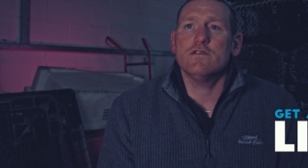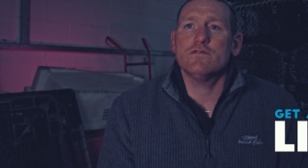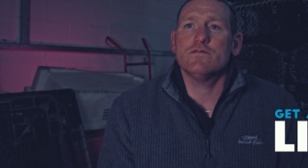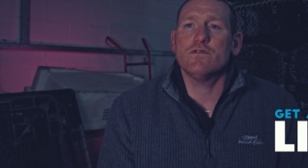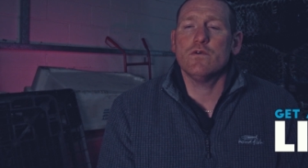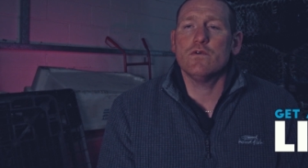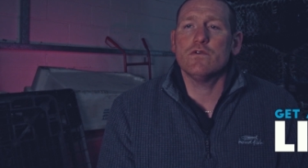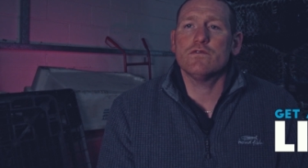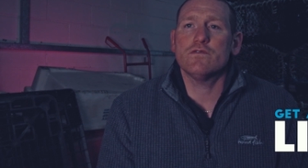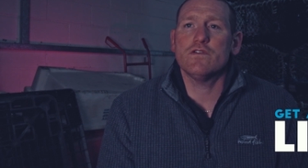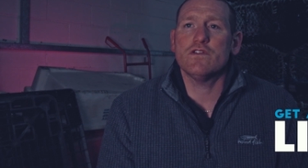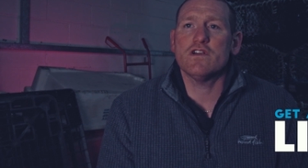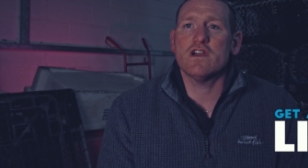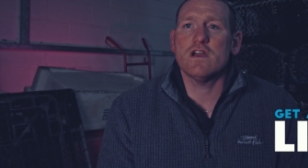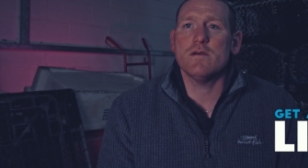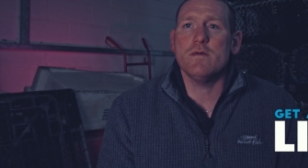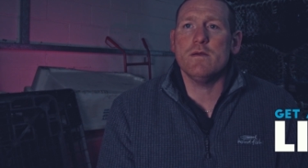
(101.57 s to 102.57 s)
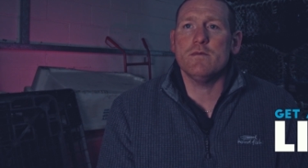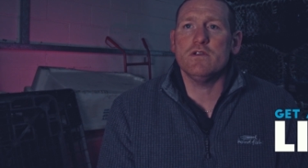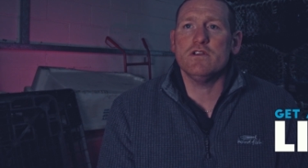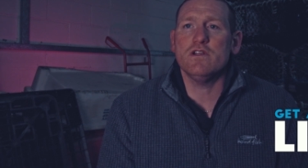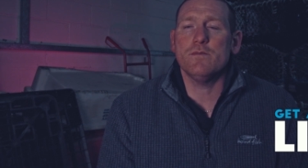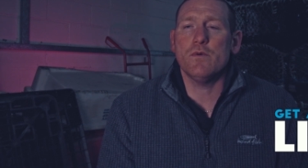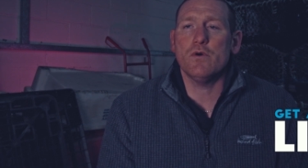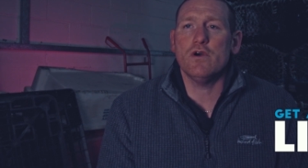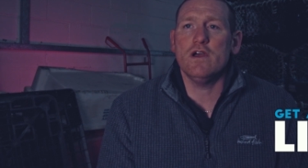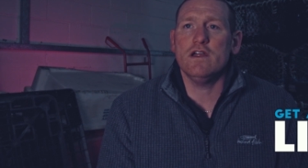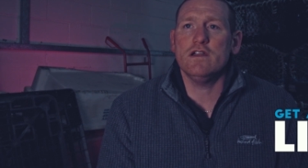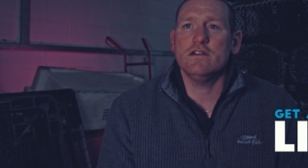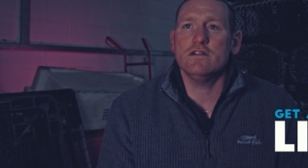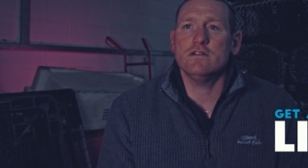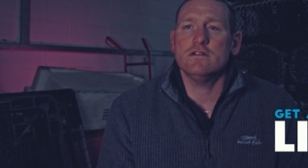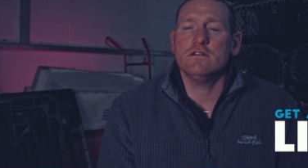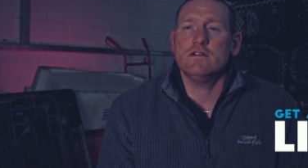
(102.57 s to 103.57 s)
for the commitment you put in.